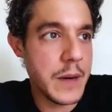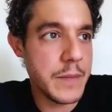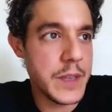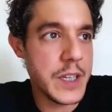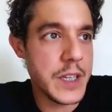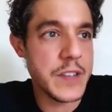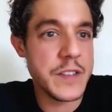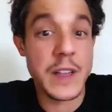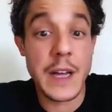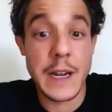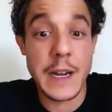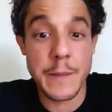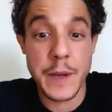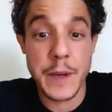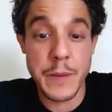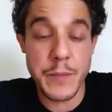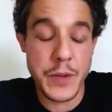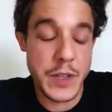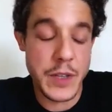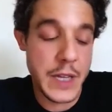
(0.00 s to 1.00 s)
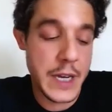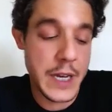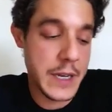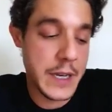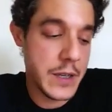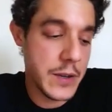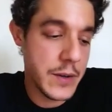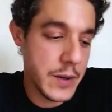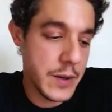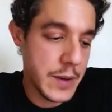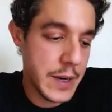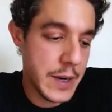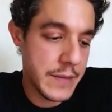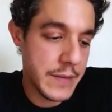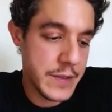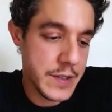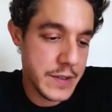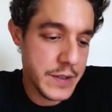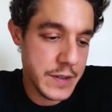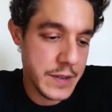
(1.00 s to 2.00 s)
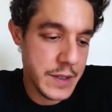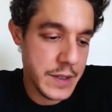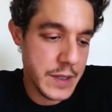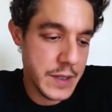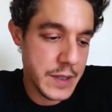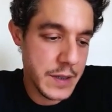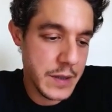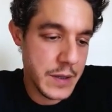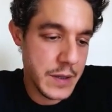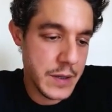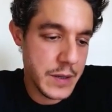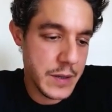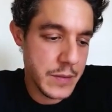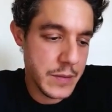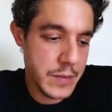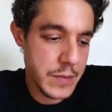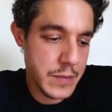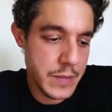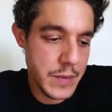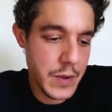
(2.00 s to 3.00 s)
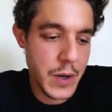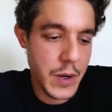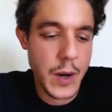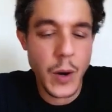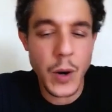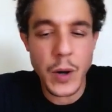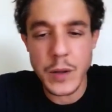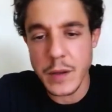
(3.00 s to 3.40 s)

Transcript: There's a lot of people that, you know, obviously, you know, all